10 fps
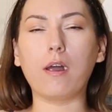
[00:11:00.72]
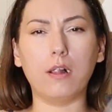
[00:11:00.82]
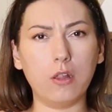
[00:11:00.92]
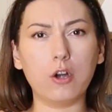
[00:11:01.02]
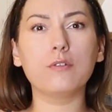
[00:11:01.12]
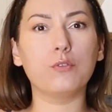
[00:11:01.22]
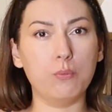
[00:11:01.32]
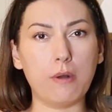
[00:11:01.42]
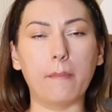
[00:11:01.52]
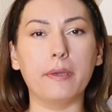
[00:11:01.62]
A lot of
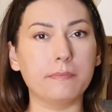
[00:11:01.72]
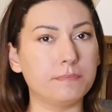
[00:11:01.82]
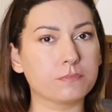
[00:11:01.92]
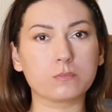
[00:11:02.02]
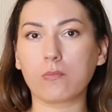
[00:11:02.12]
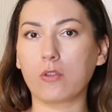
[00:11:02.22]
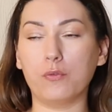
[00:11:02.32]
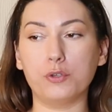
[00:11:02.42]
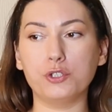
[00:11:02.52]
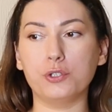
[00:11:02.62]
umami,
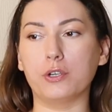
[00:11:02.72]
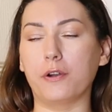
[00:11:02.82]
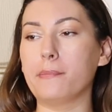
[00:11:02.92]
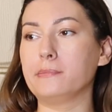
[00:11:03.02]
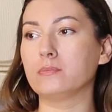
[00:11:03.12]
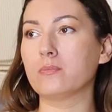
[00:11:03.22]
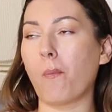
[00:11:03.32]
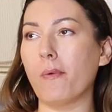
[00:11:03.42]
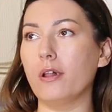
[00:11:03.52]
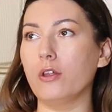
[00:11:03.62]
for sure,
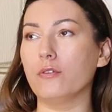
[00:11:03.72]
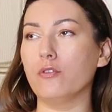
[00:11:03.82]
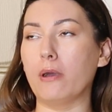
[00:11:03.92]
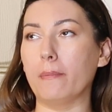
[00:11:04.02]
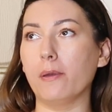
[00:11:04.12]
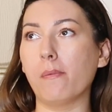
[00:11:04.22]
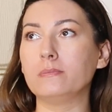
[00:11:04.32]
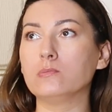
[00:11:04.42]
a lot of umami.